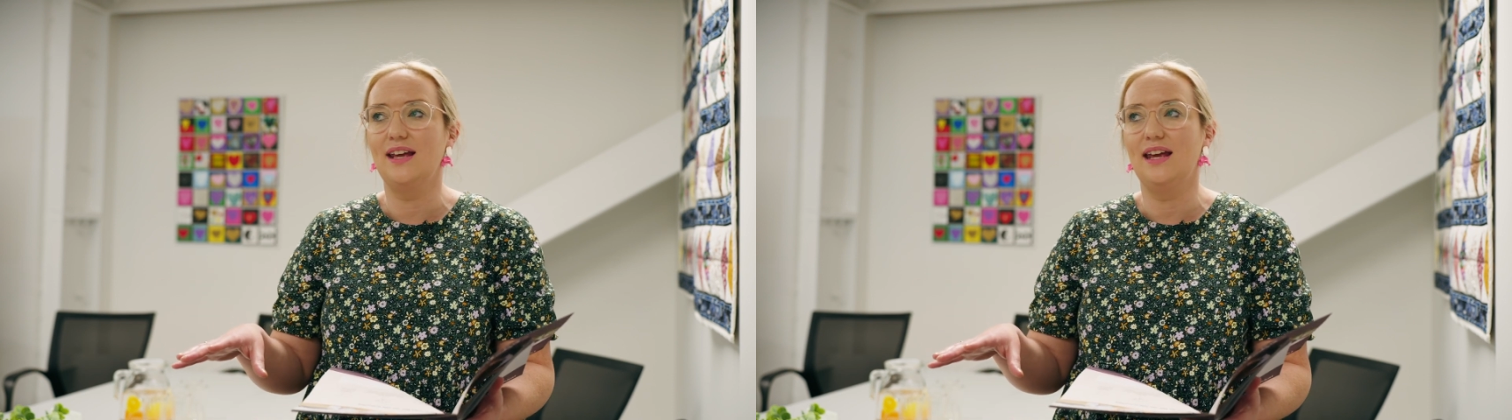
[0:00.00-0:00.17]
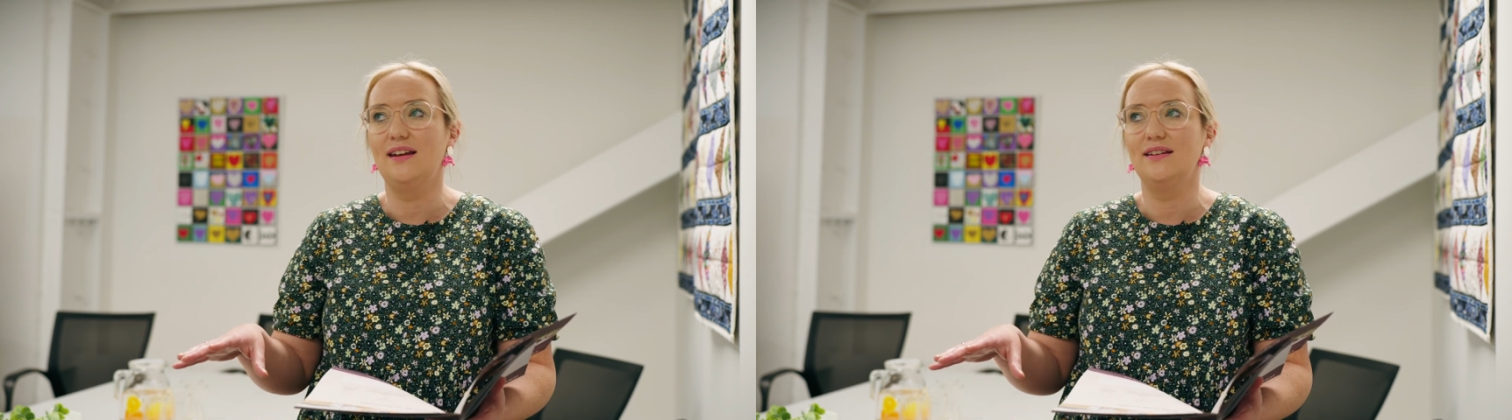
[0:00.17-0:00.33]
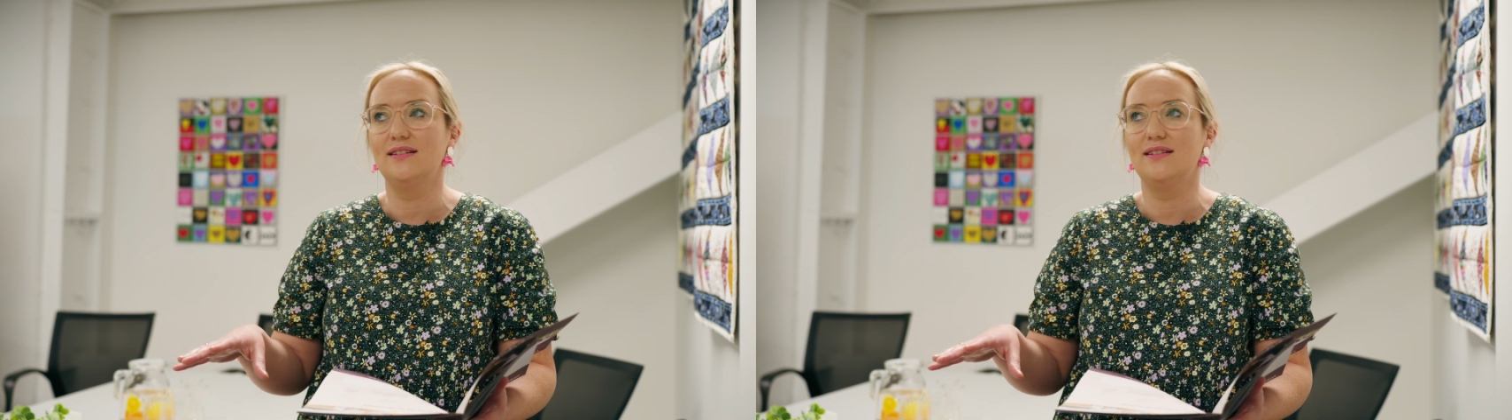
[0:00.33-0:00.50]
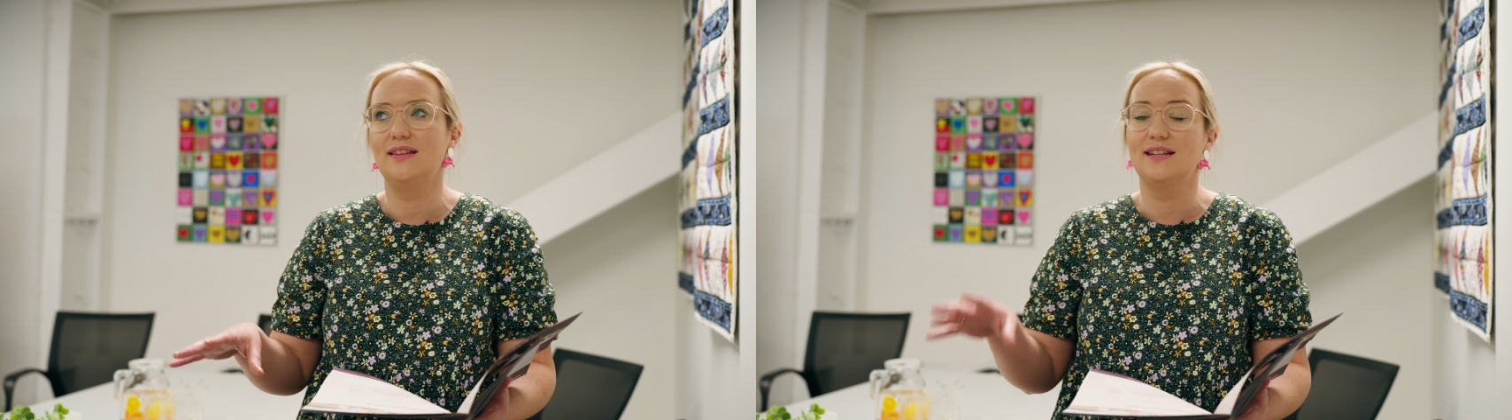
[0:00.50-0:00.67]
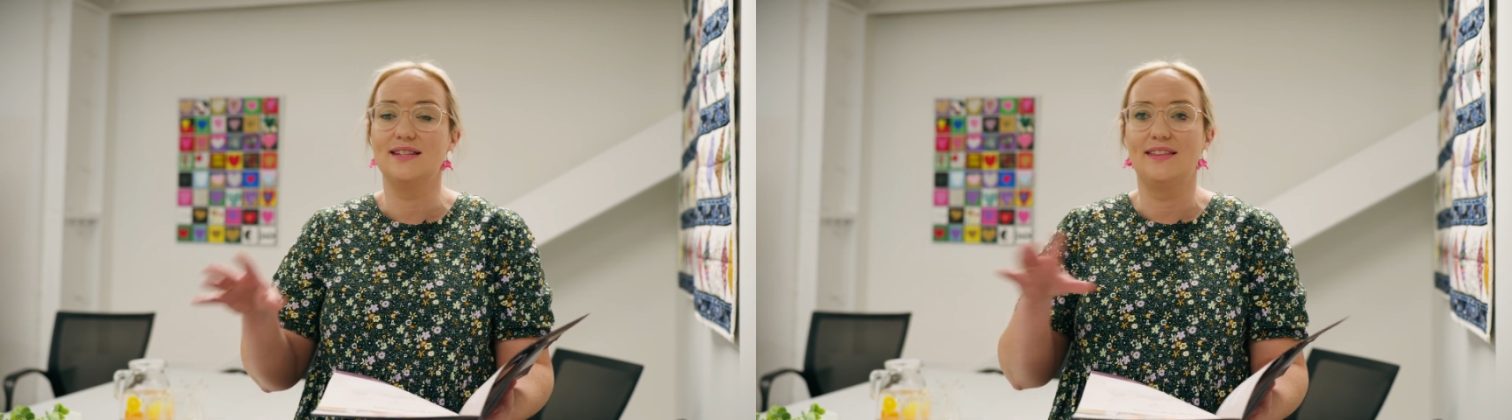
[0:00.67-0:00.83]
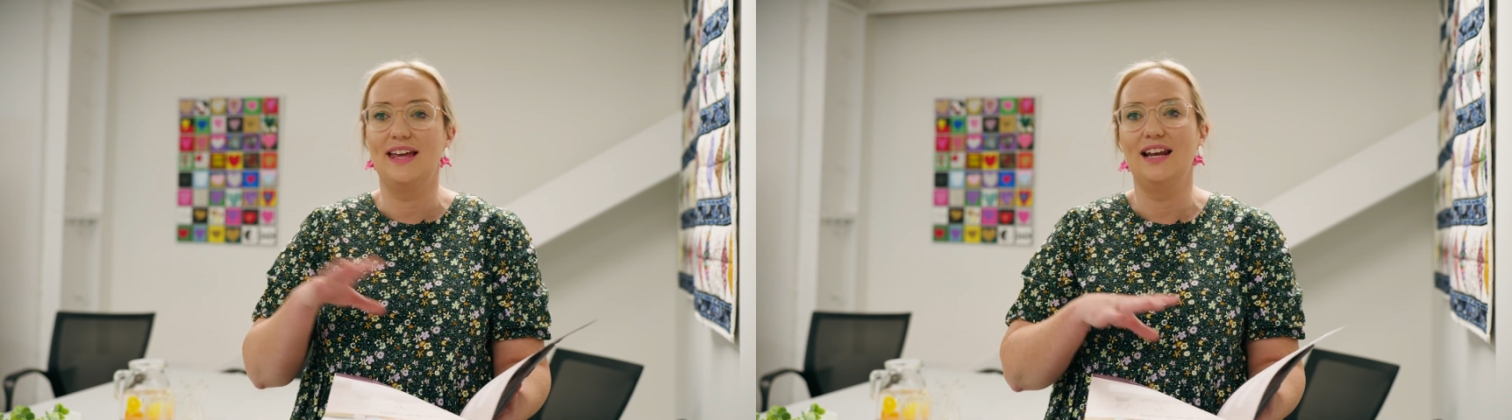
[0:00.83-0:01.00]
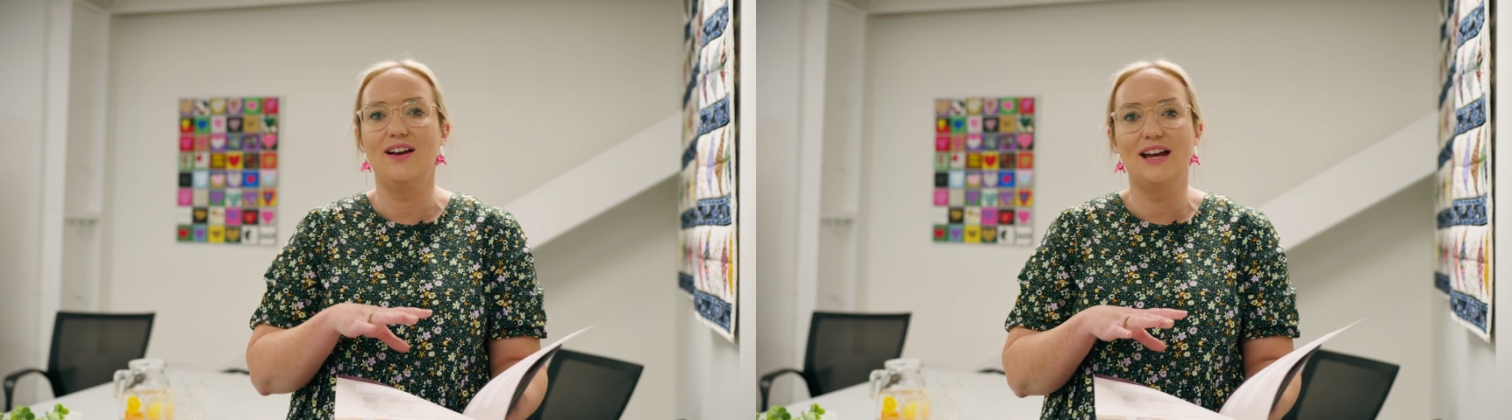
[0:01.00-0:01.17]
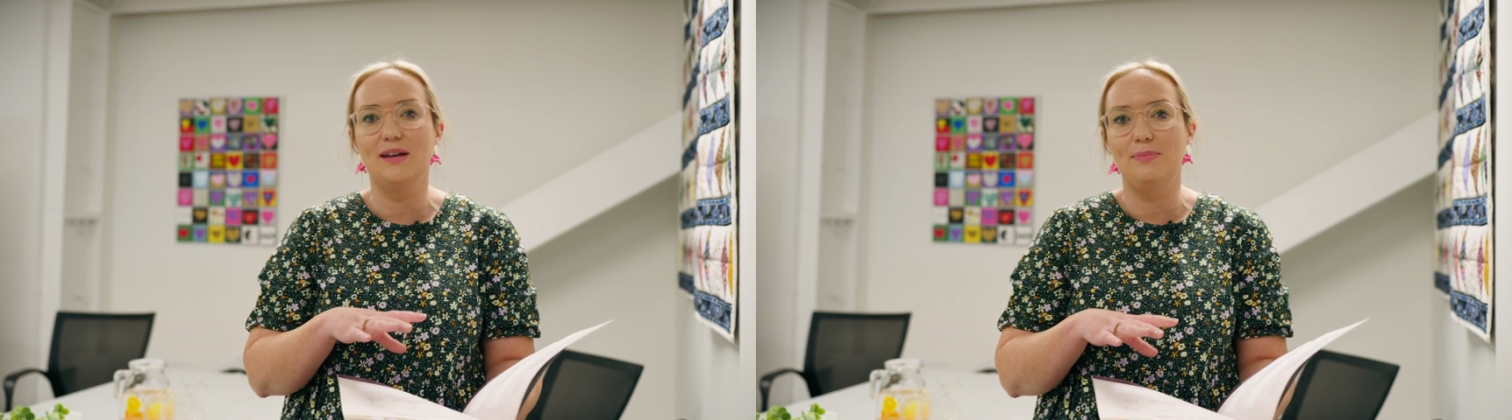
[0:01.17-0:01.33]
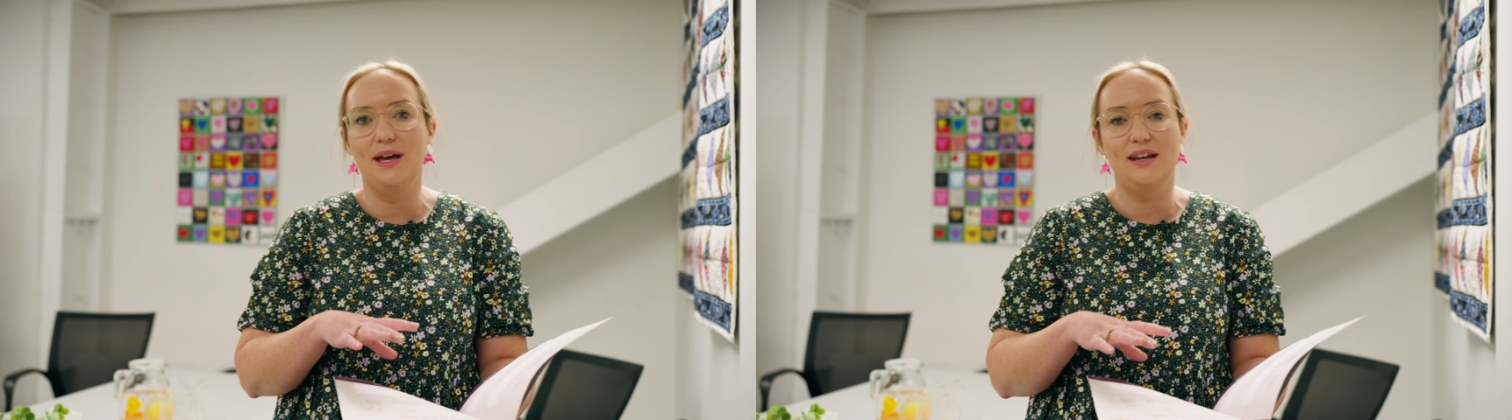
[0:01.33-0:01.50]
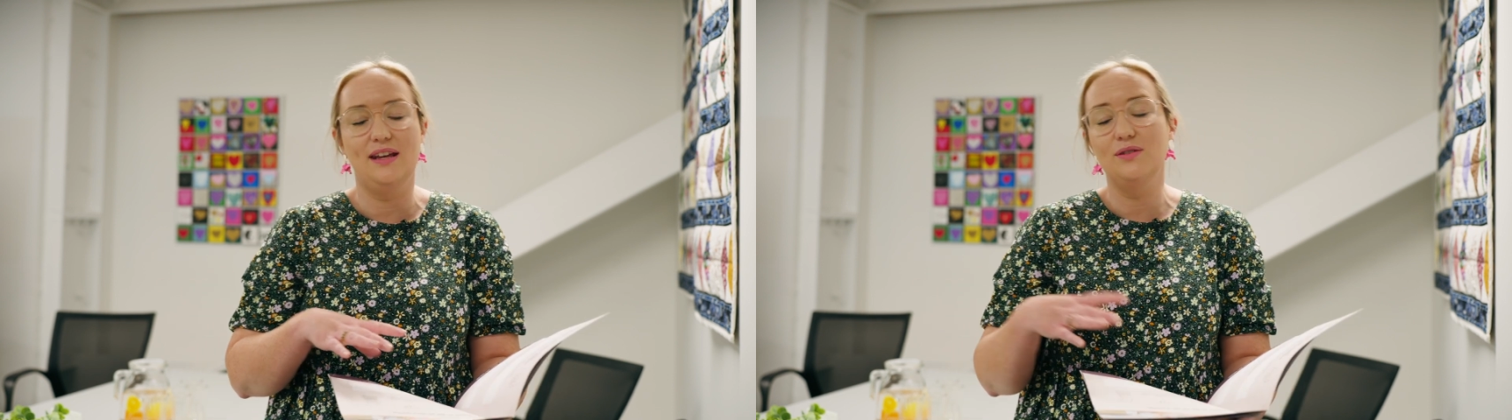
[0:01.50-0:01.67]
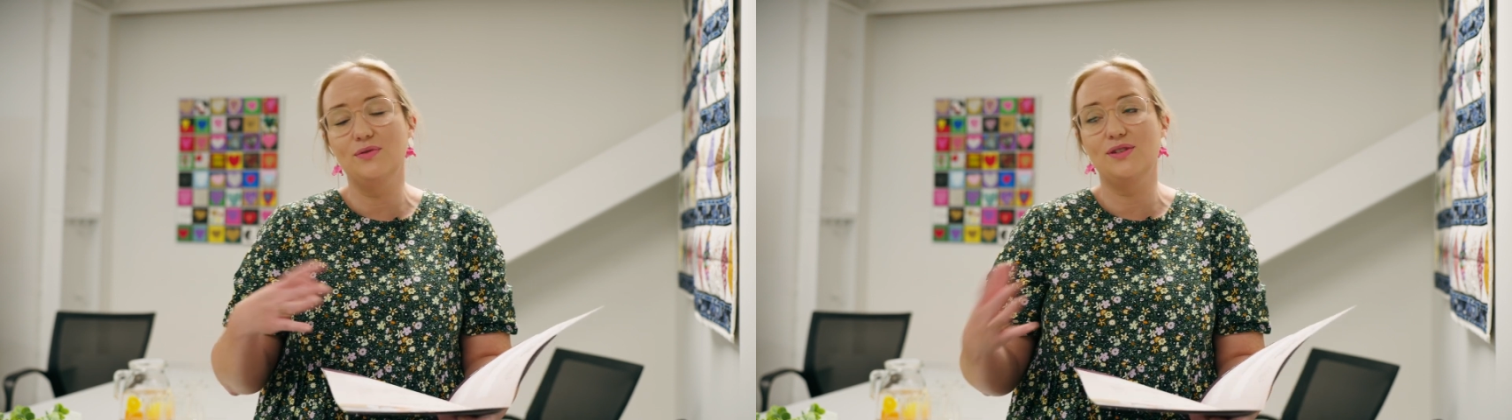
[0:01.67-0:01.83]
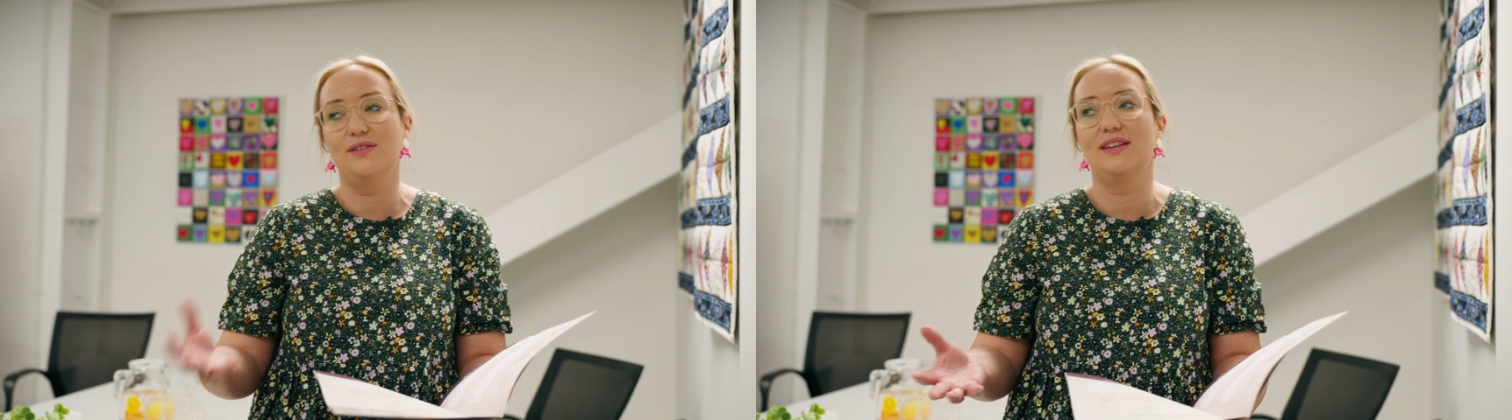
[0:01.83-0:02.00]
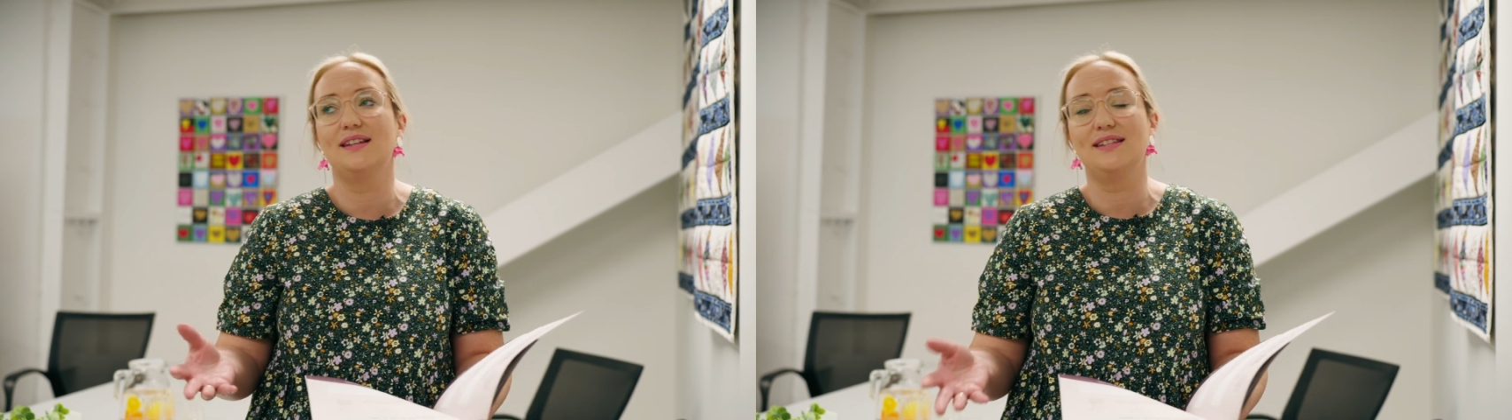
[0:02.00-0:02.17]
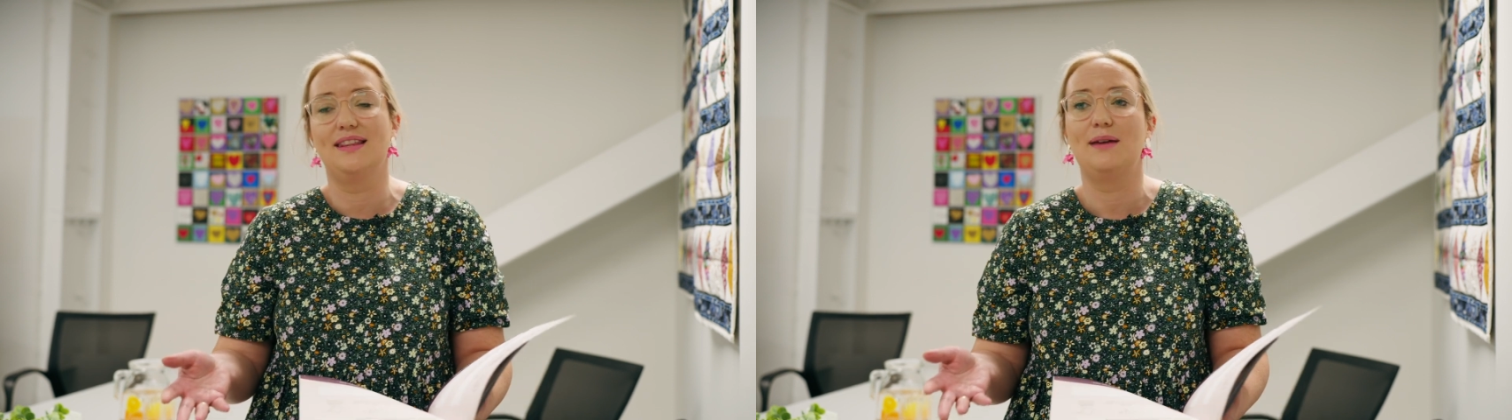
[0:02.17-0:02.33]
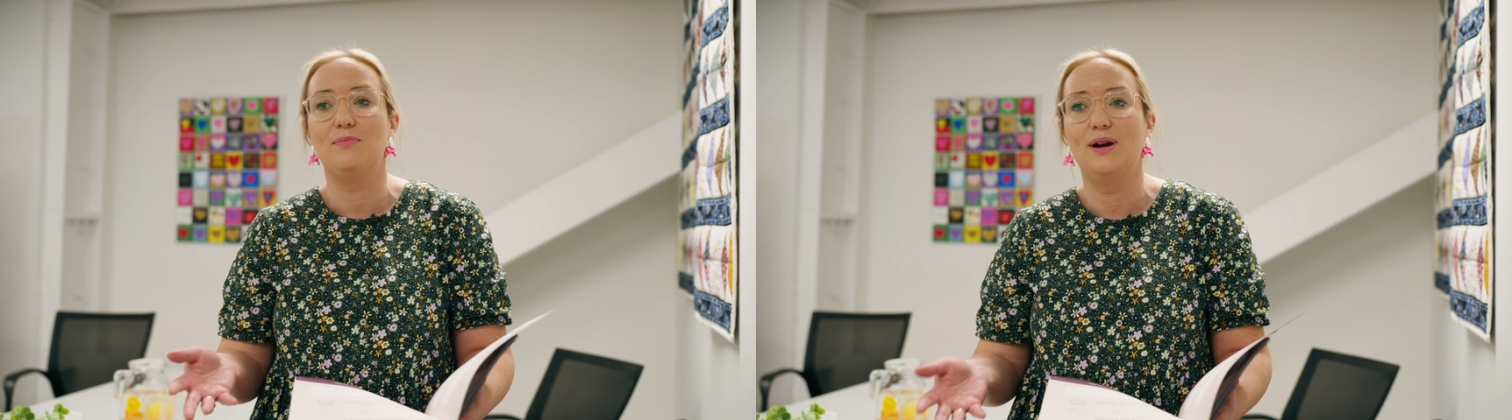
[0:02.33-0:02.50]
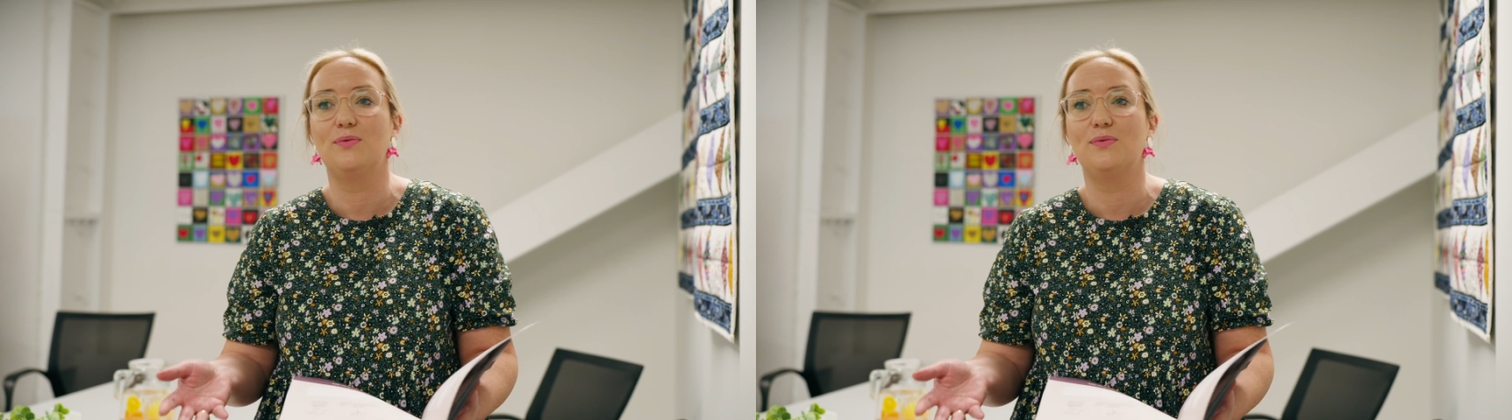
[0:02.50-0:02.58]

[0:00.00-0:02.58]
and things that they like about it and also things that they might